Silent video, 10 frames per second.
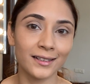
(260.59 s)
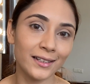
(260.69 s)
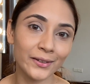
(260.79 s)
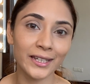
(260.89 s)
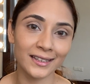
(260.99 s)

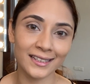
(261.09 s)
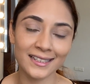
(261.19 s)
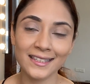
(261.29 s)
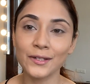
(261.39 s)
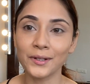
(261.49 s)
Look at
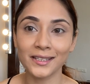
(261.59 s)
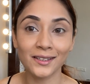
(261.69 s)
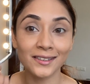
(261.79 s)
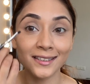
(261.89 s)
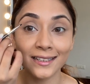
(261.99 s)
this, you
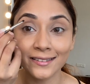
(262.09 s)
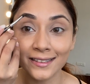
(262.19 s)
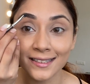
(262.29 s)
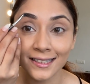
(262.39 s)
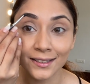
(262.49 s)
can clearly
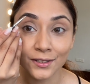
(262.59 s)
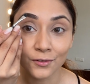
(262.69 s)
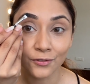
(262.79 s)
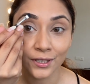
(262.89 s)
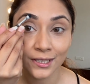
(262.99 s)
see the
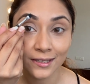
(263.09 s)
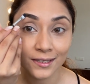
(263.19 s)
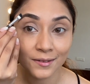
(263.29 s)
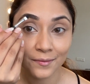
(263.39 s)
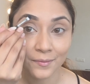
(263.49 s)
difference.
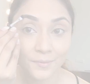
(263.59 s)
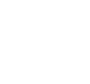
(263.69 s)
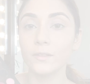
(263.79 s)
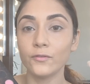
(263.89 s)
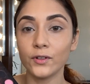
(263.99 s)

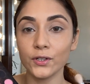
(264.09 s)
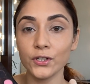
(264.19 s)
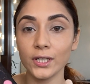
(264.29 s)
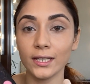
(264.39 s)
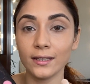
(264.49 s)
The first
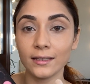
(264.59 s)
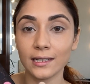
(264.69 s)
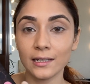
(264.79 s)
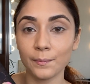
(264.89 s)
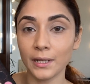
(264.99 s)
shade that
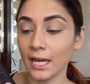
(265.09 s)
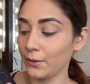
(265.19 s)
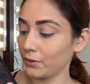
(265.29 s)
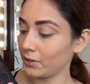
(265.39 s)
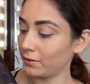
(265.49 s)
I'll apply
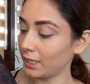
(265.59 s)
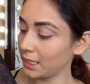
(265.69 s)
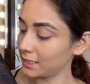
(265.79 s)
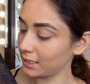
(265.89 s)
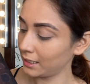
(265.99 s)
on the
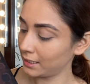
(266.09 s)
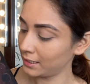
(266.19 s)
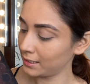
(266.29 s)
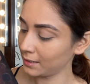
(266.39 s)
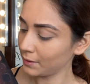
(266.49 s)
crease
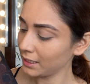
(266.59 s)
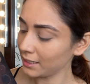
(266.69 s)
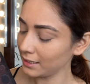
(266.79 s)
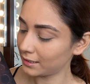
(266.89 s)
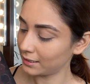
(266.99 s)
is something
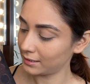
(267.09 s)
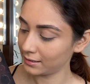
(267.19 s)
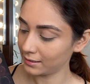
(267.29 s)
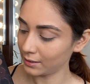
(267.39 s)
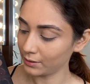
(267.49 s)
like
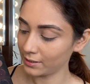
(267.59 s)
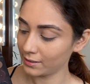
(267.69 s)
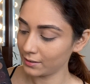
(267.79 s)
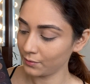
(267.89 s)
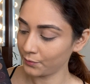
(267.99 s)
this. Now this
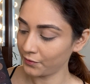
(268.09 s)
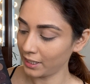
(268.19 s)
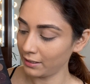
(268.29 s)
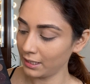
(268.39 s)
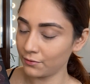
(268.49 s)
is a
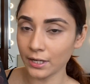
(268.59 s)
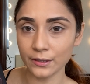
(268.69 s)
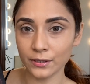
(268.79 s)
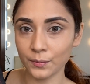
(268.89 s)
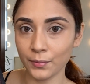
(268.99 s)
very
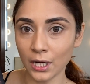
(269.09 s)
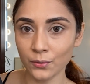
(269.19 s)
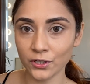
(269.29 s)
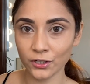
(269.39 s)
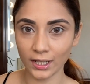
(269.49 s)
rust
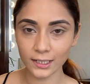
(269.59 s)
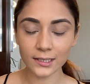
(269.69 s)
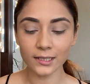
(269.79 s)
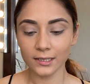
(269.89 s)
brown shade.